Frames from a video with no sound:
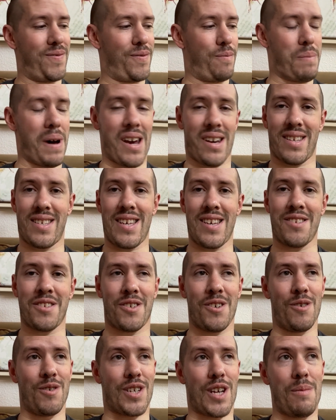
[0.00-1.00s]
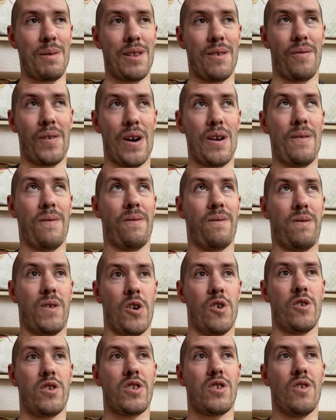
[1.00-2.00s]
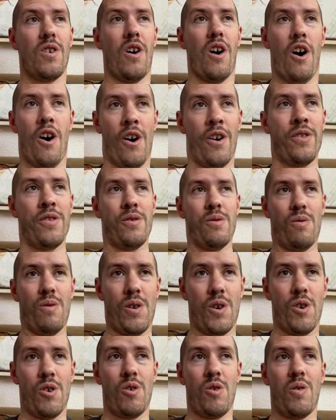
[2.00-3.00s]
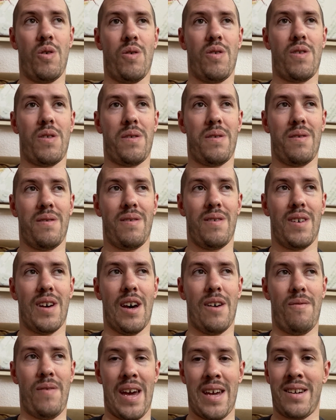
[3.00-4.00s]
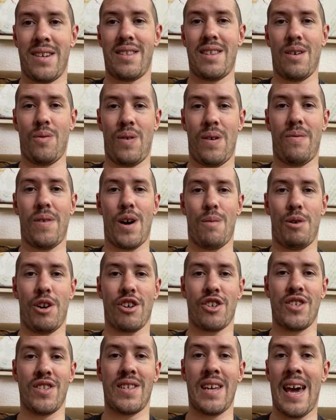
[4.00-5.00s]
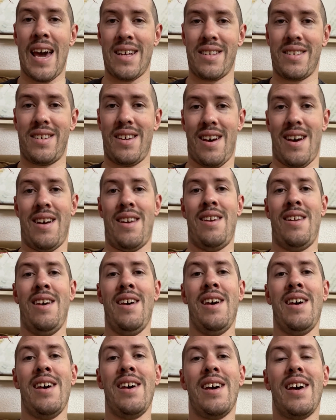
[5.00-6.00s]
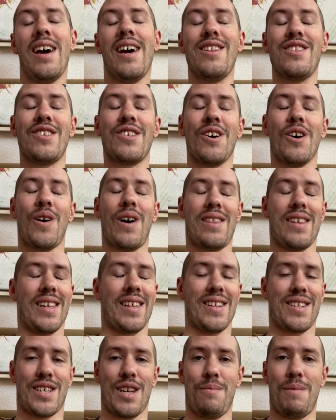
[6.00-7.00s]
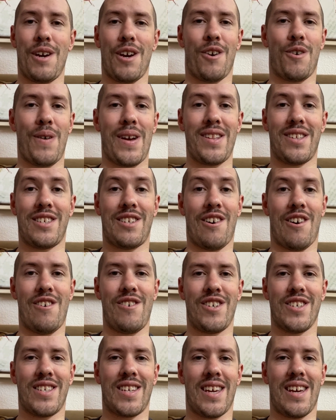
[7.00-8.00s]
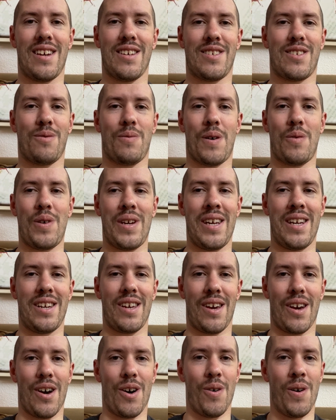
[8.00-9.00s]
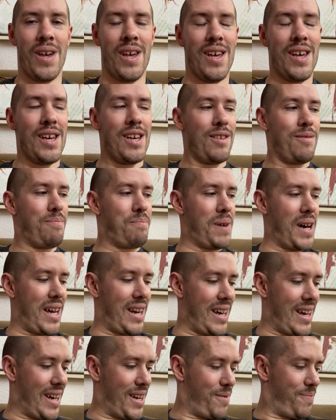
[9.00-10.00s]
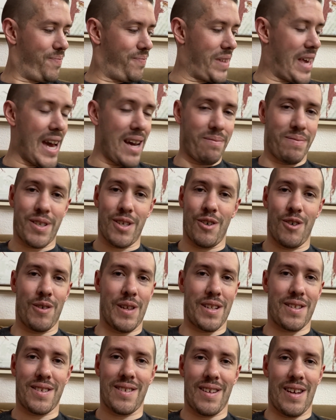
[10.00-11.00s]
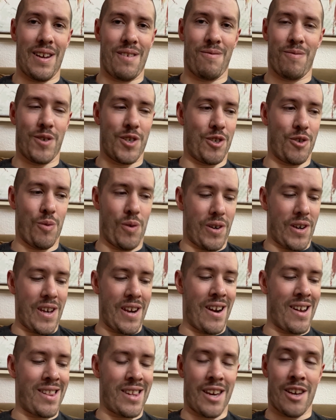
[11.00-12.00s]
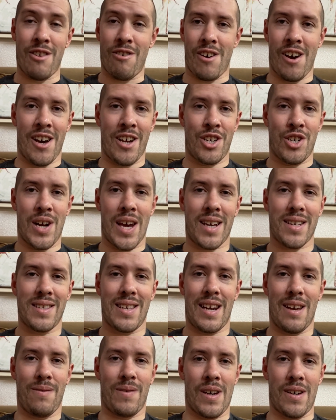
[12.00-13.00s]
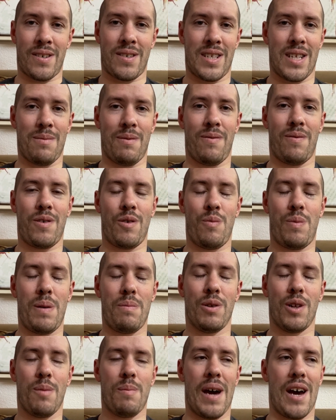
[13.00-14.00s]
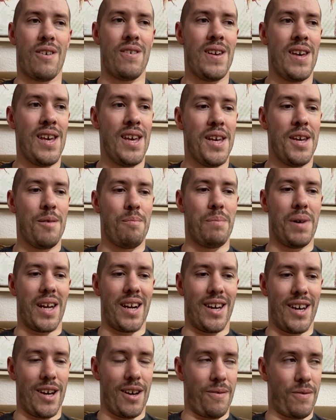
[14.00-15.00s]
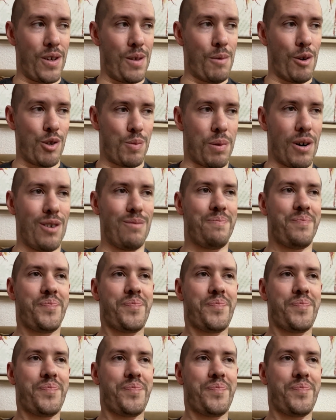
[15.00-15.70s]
boxing. So it's going to be the very first on-the-road event that Windfire Productions has done. And so I think that's going to be a great start just to get us where we need to go. But yeah, so that's, and we're still working on the other contracts that I've talked to some of these people about. But for the most part,